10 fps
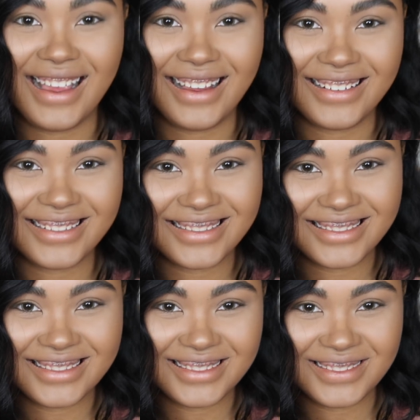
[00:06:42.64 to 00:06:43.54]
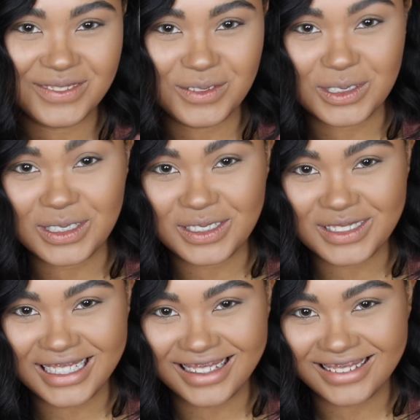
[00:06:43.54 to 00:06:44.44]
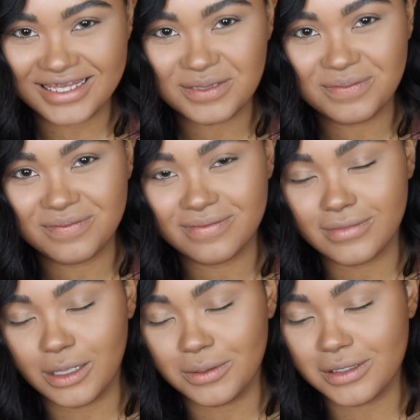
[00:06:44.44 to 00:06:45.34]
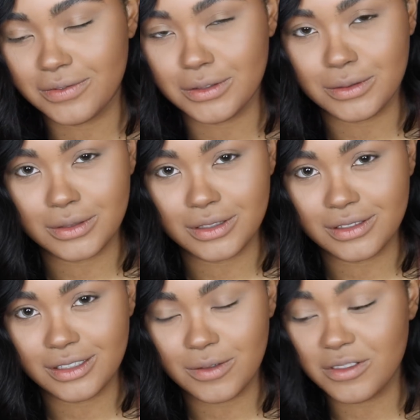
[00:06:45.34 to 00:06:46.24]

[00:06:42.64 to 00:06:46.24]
Hey, real close again. I always feel so close to you.